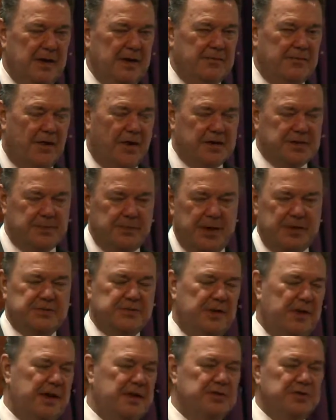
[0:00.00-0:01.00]
For as much
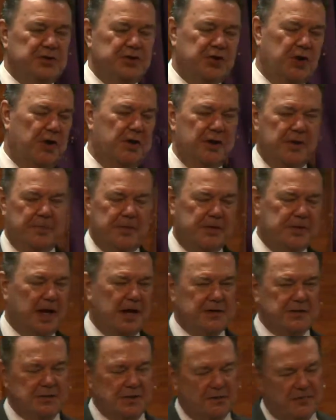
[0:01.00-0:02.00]
then as the children are
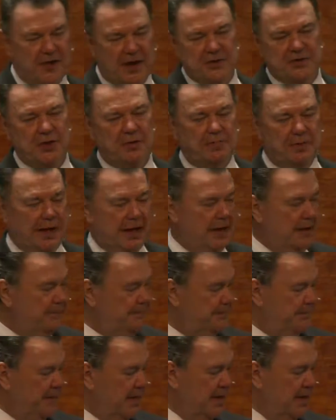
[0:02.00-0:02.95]
protectors of flesh and blood,